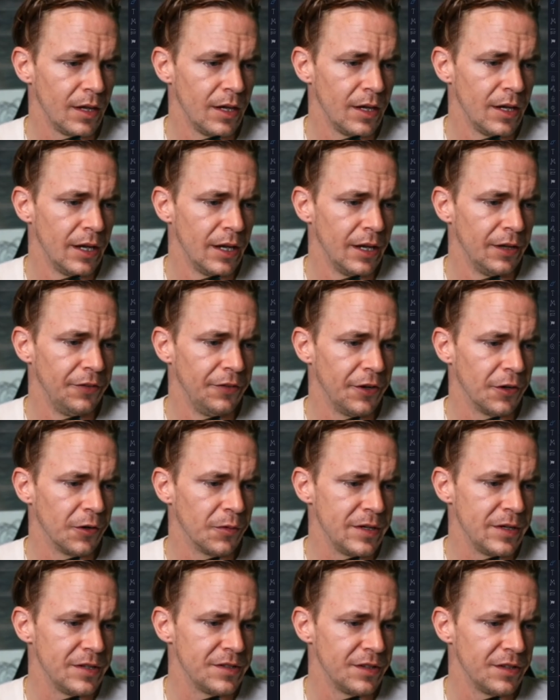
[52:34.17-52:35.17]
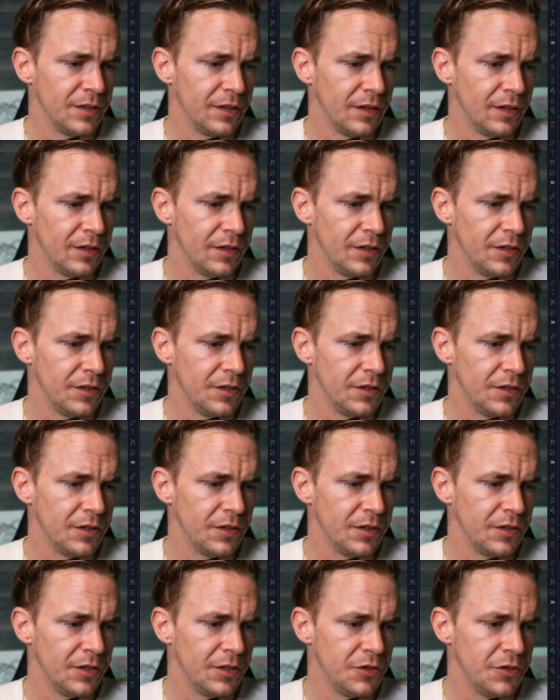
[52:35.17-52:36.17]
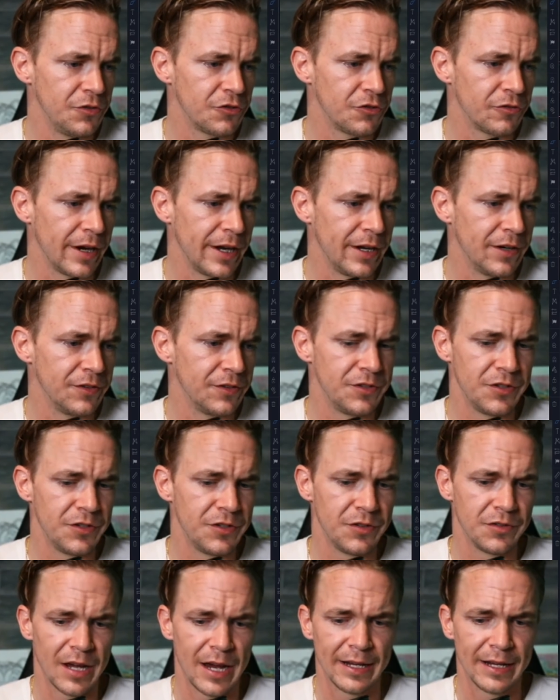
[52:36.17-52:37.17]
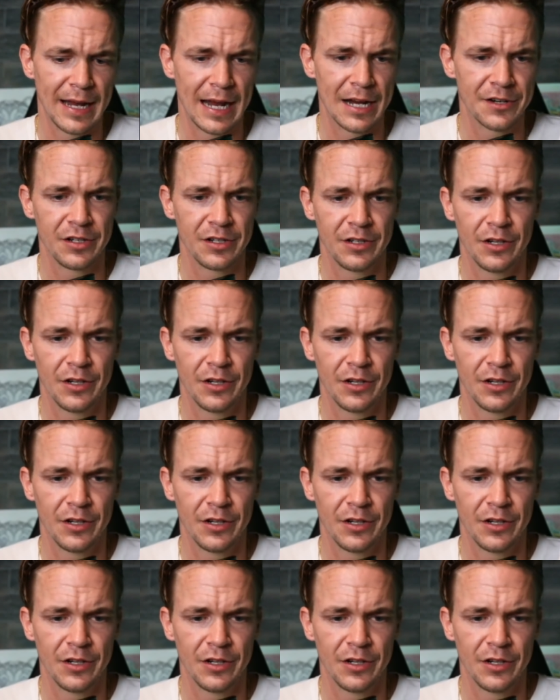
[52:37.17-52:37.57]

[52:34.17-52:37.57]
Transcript: Is there a reason you traders use Heiken Ashi?